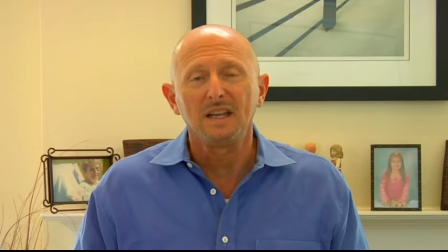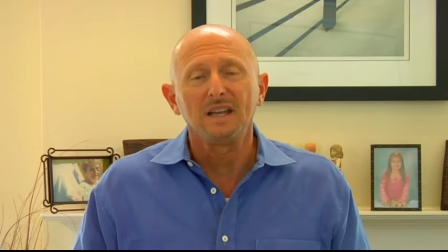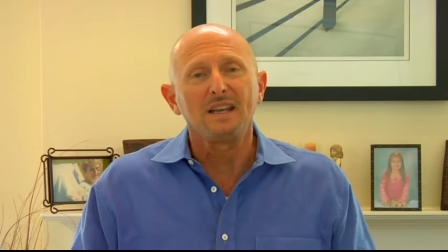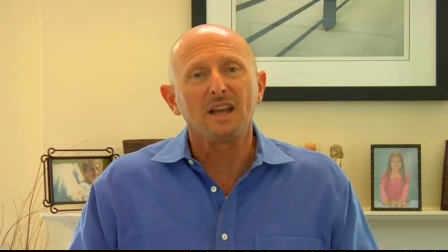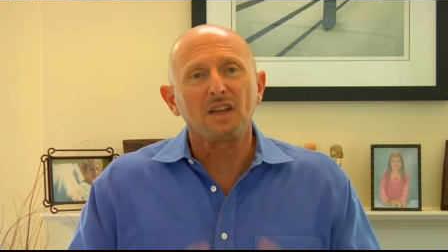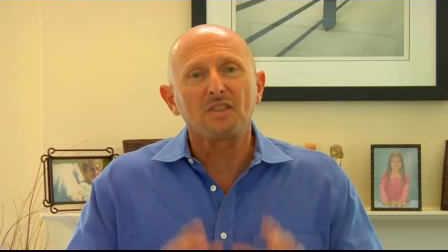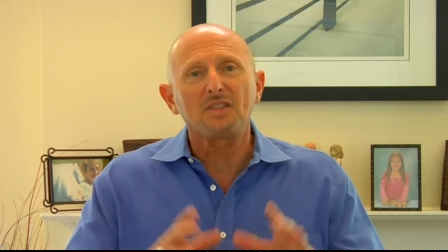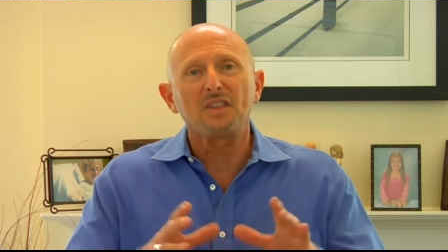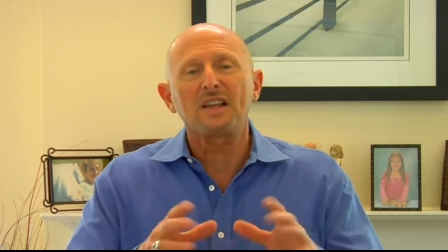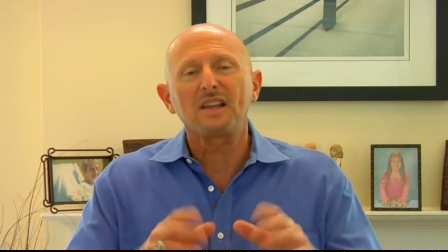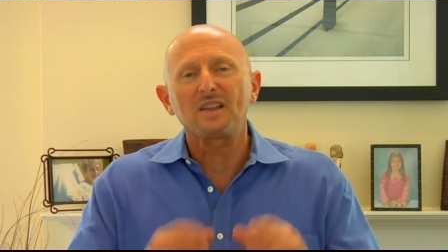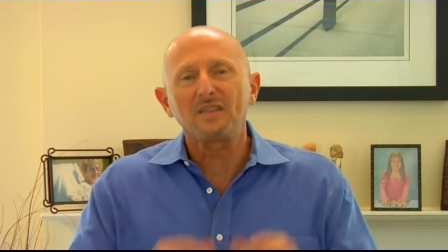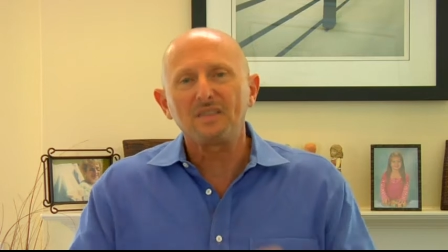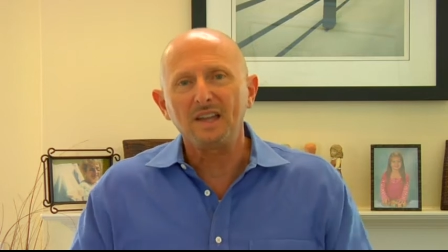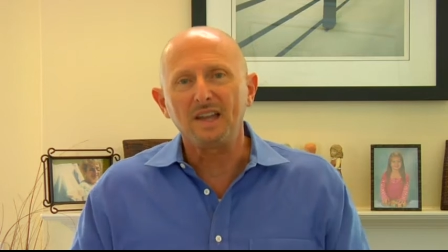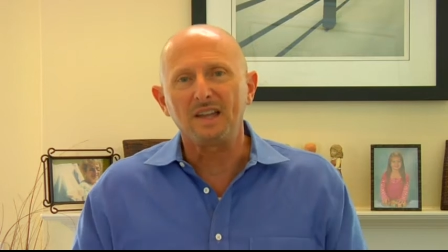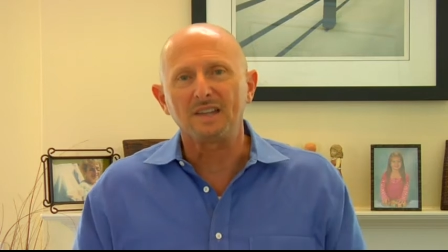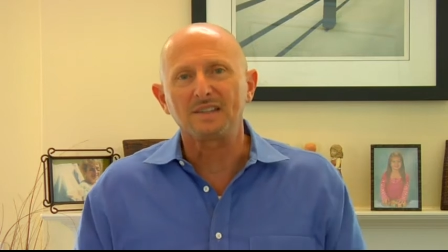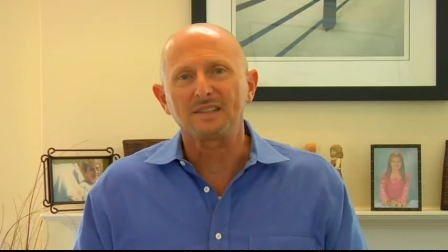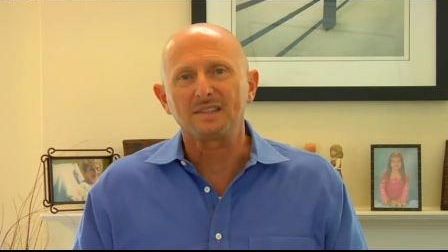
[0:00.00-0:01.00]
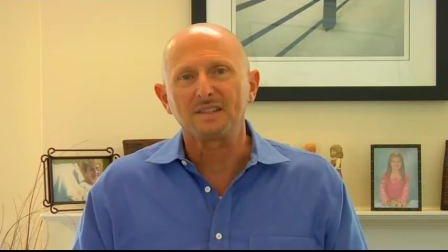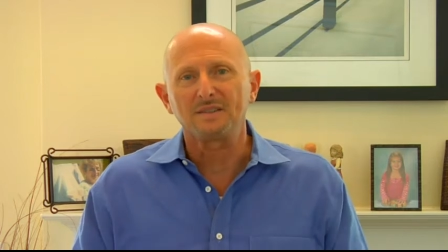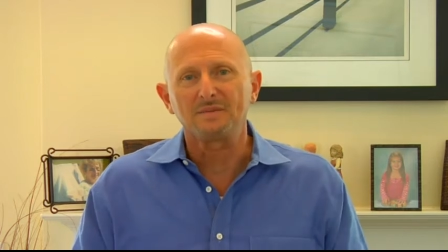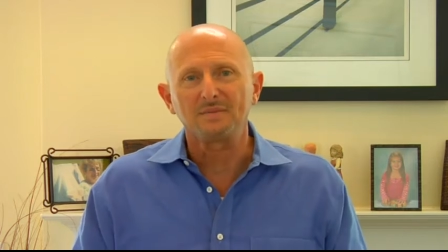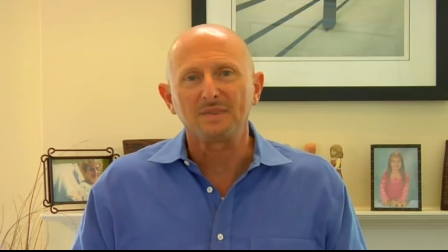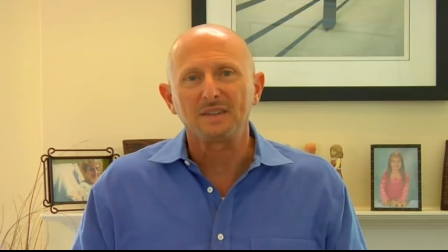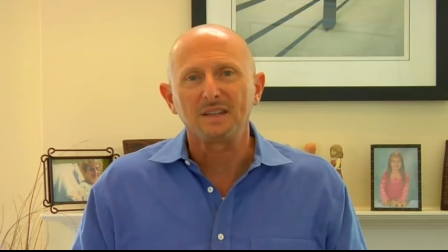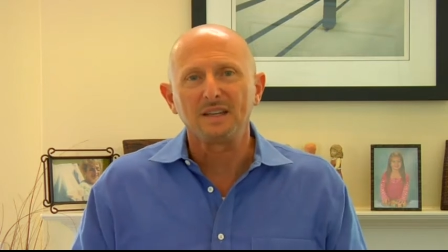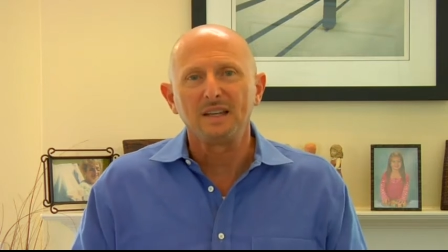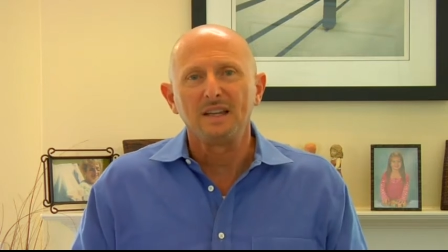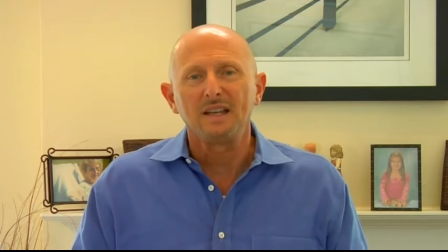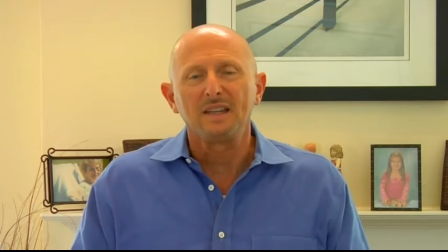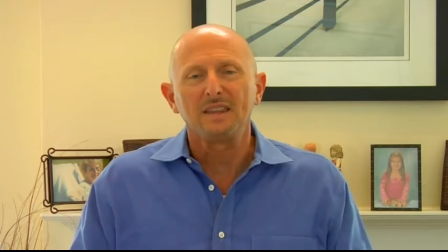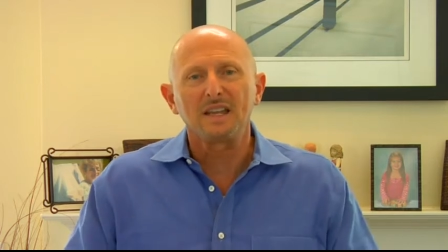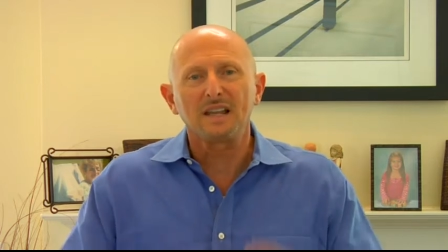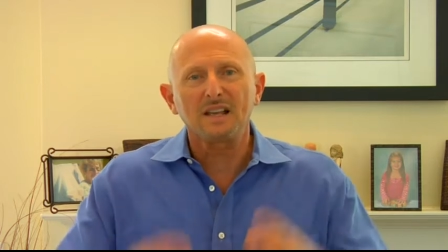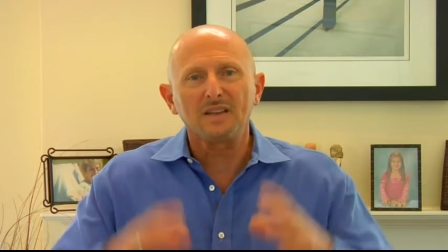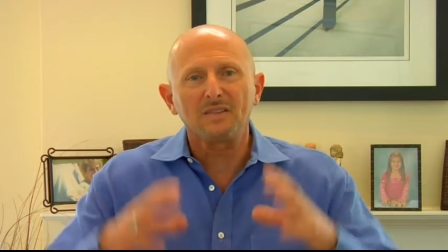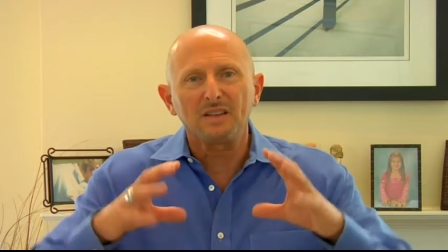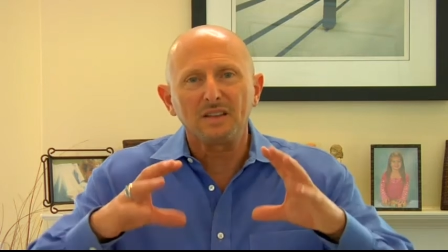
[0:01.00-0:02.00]
Now think of this.
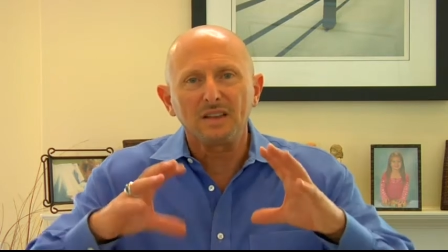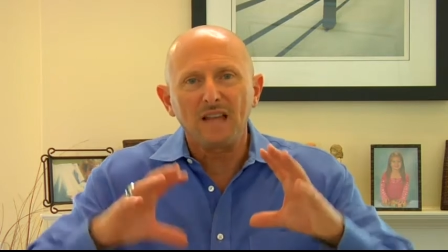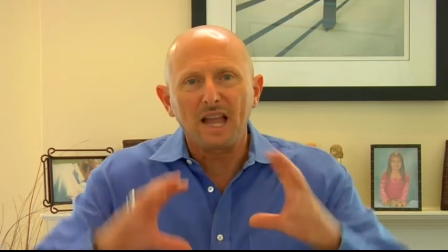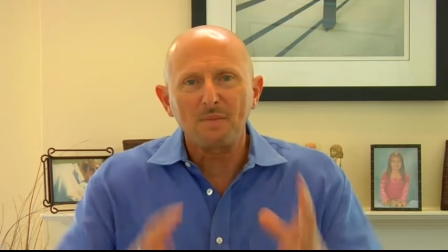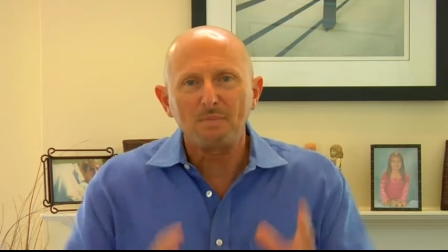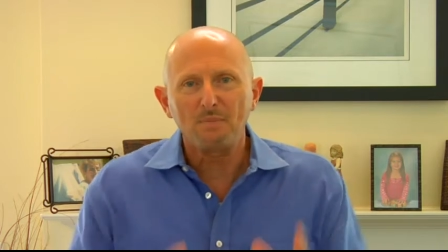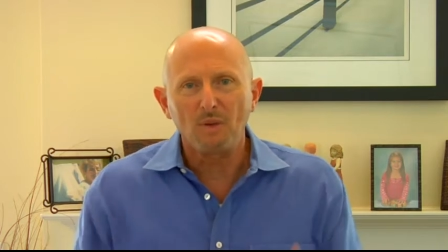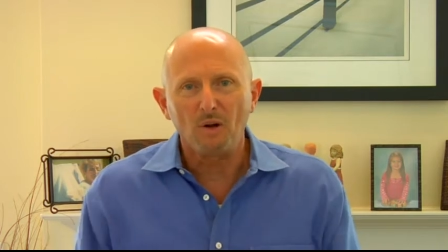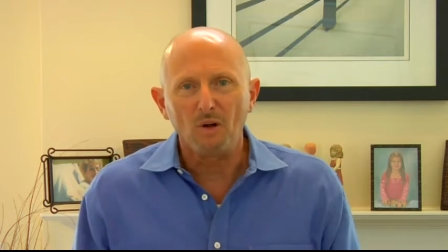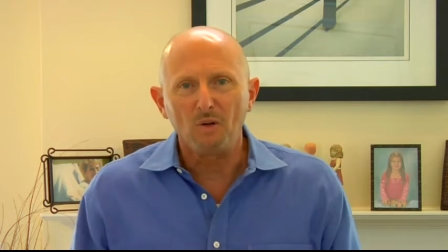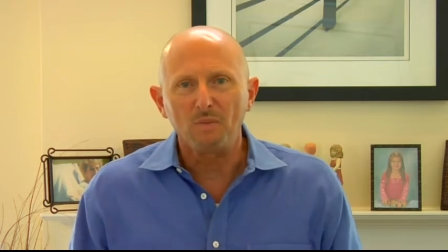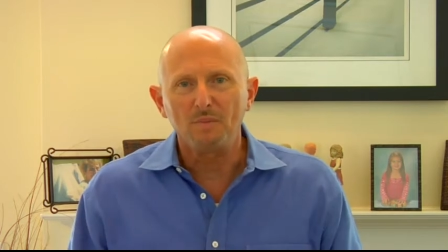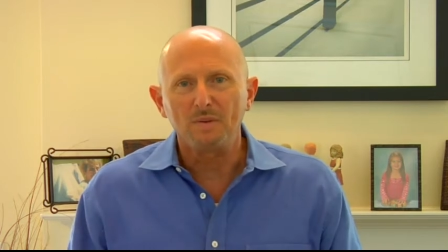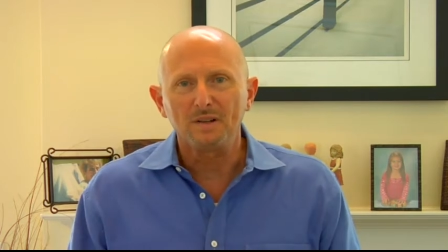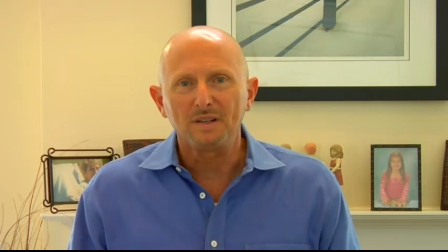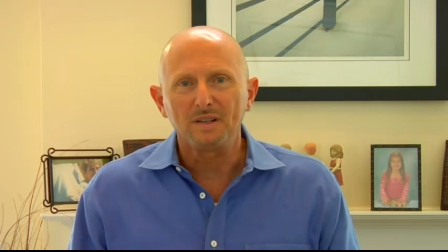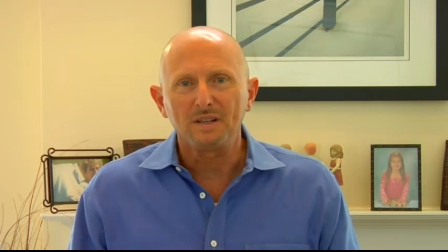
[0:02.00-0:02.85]
Think of a light bulb.